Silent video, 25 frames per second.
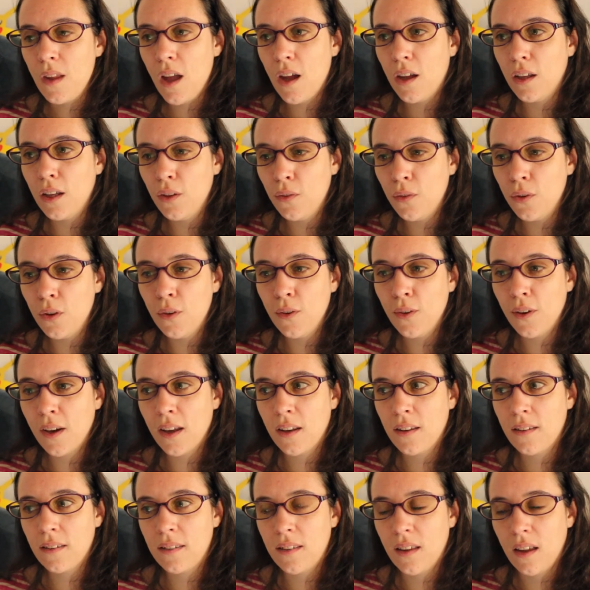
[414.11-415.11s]
And if you look
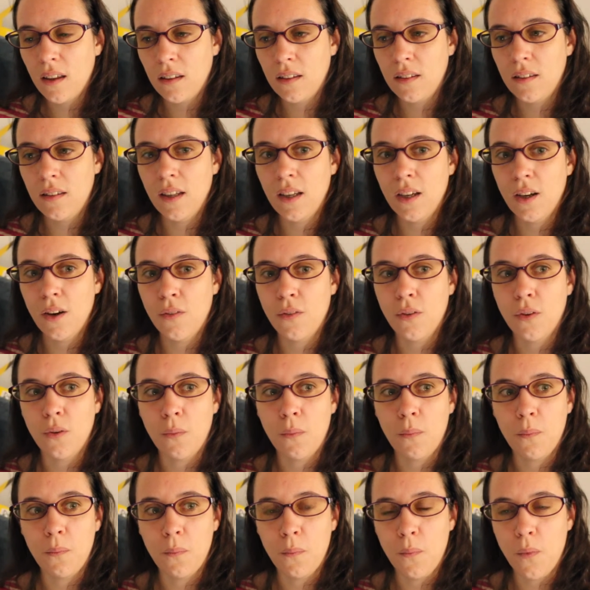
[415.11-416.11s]
at the statistic of
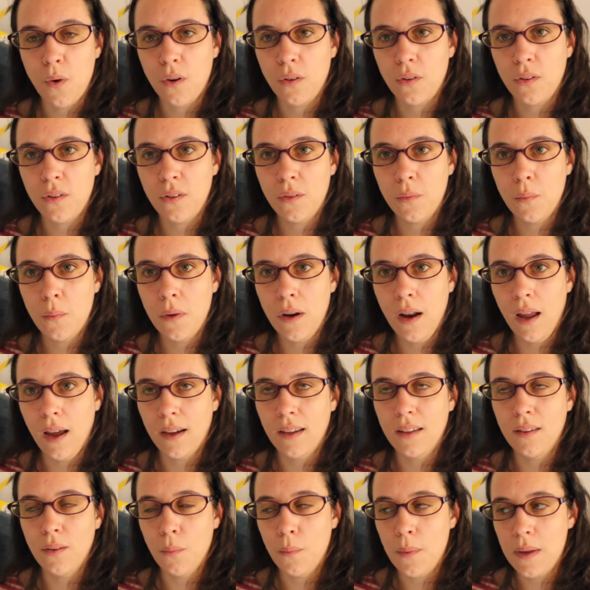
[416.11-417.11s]
the most,
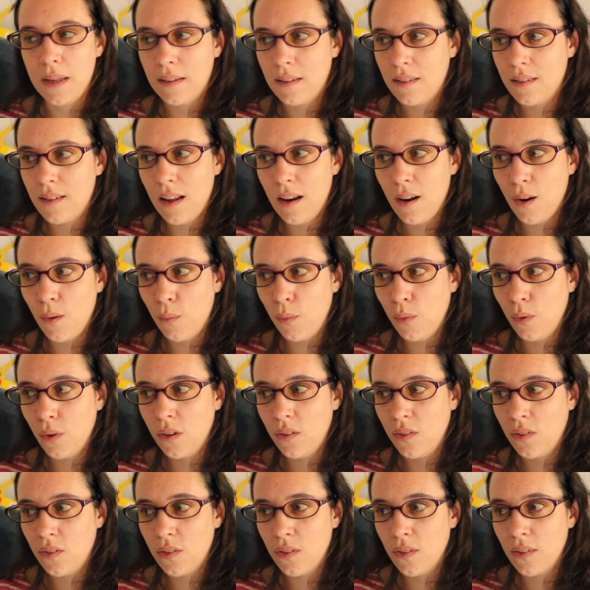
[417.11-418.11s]
like, the bestseller
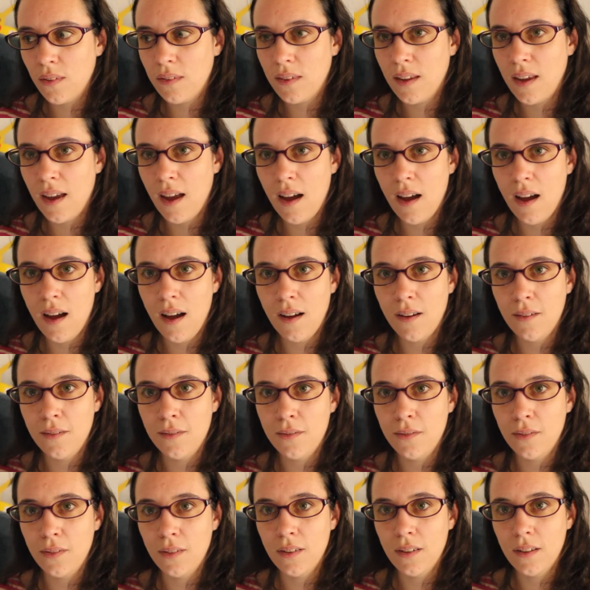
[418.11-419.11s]
books, they have